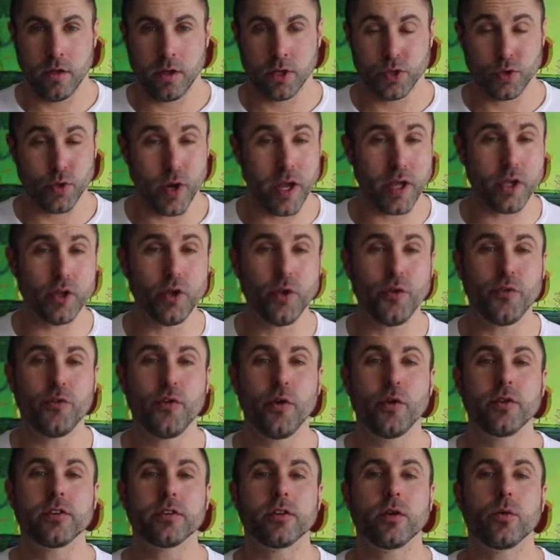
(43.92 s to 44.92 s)
Track your
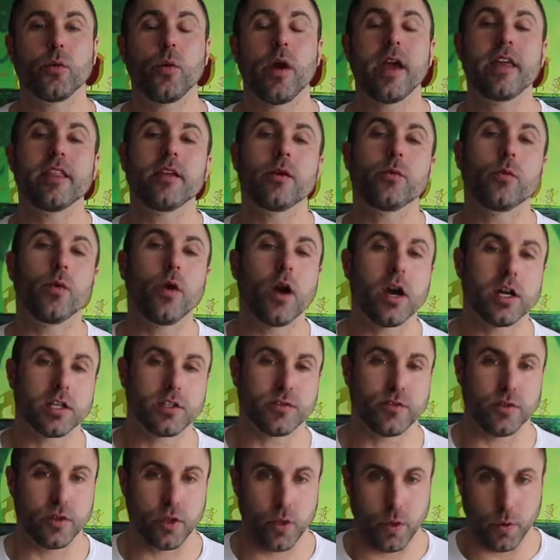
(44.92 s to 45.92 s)
food in a way that
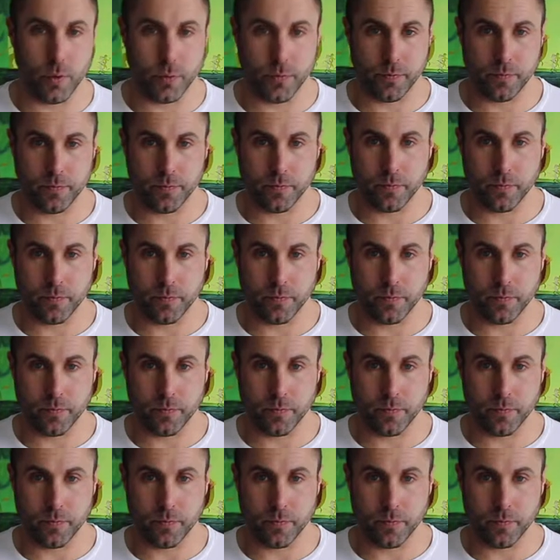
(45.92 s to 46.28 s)
works for you.